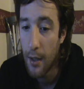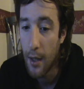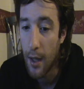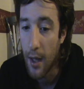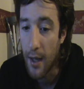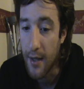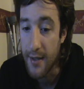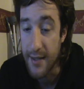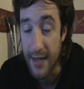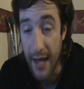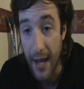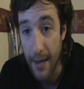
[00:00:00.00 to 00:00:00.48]

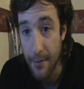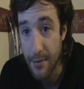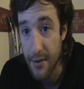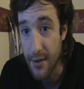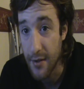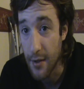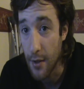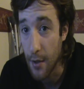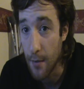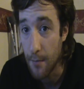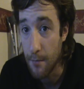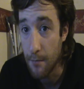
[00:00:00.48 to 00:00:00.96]

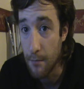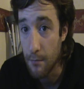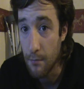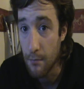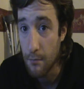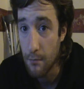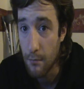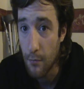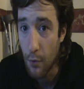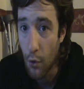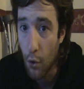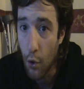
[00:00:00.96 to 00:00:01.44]
adapt them
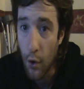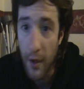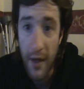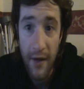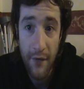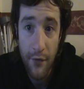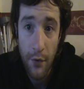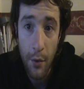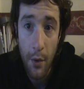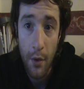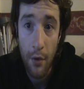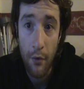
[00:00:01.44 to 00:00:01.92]
or
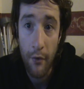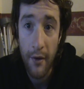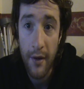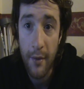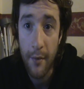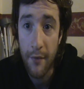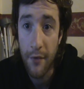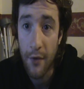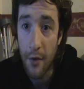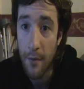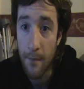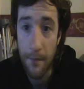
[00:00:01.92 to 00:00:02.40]
if you agree
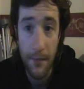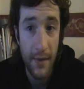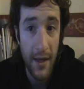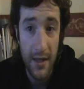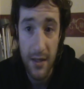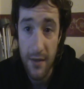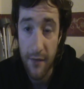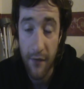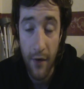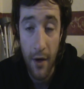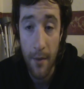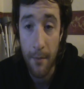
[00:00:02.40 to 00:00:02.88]
with them,
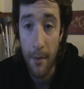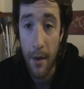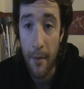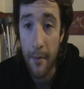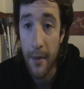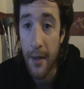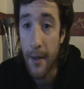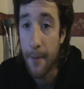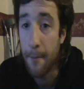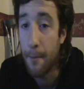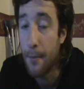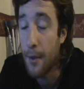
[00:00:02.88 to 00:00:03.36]
that's fine by
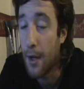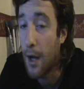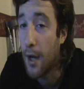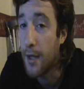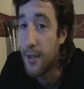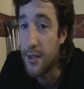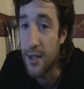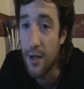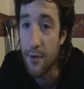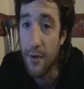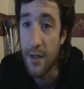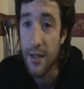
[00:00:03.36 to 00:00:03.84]
me, but I
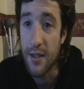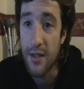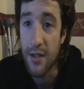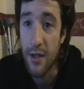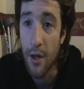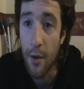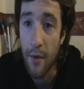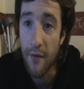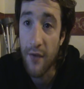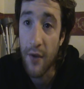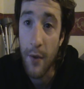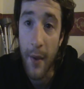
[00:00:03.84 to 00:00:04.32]
don't need to
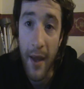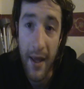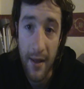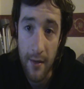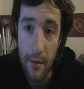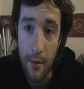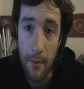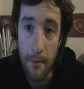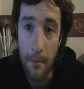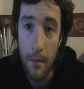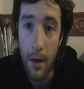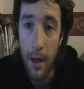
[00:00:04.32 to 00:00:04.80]
know if you
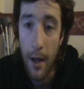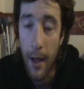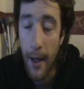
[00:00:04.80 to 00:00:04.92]
hate them.